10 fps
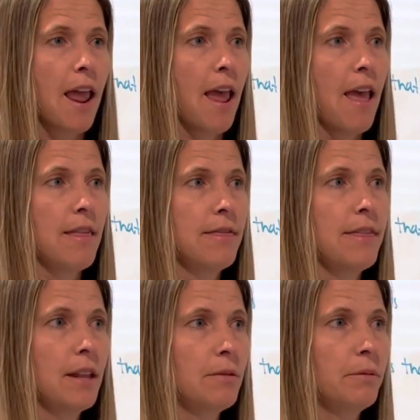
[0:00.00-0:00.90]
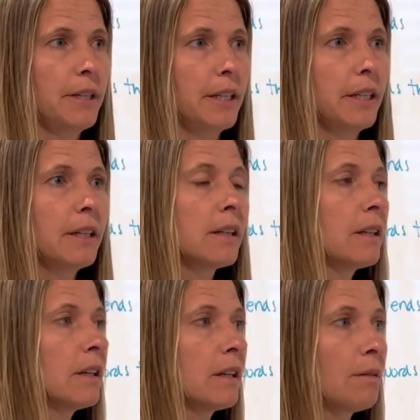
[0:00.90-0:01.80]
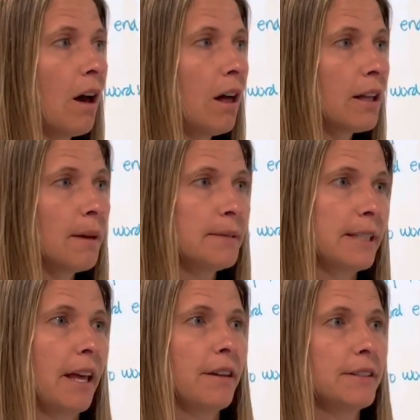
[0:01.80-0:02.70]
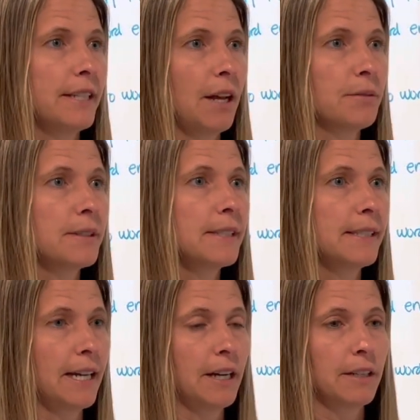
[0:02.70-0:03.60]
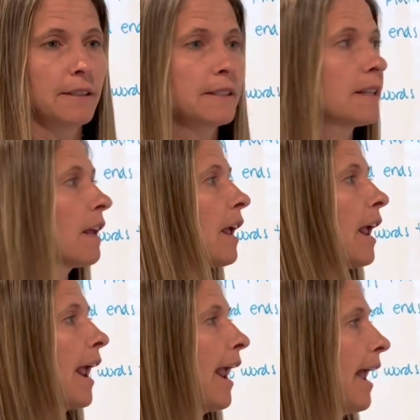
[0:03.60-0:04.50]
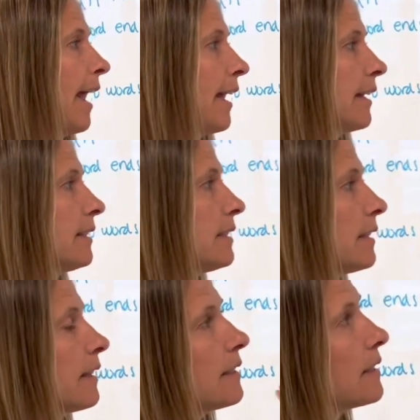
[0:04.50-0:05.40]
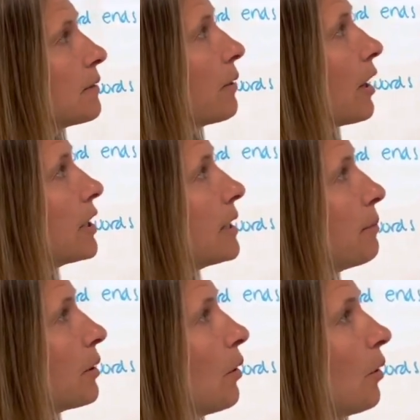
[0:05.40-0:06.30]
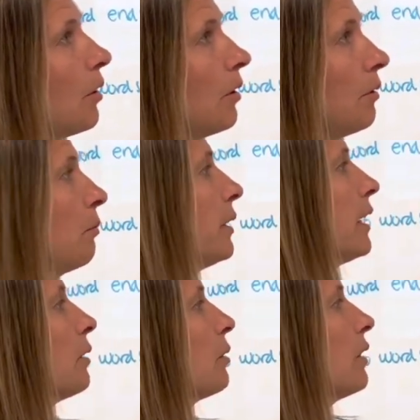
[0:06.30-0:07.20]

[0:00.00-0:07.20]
And then we all come together downstairs. And this is what our typical week would